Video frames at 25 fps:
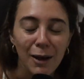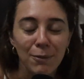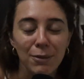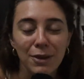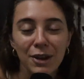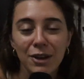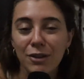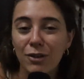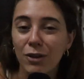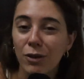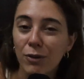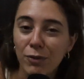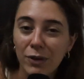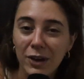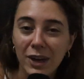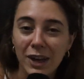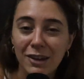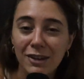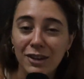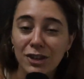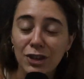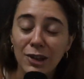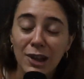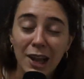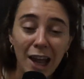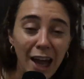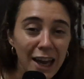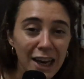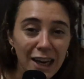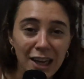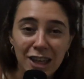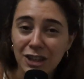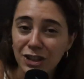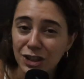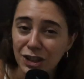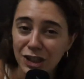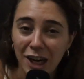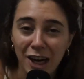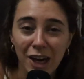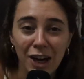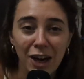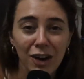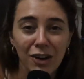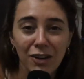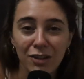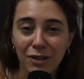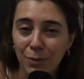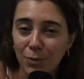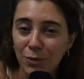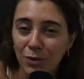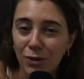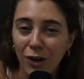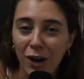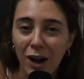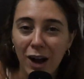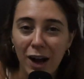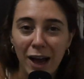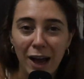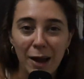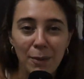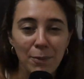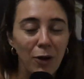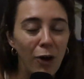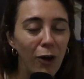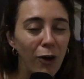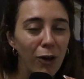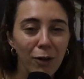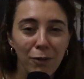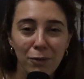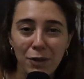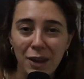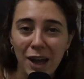Please don't forget to like, share, subscribe, all of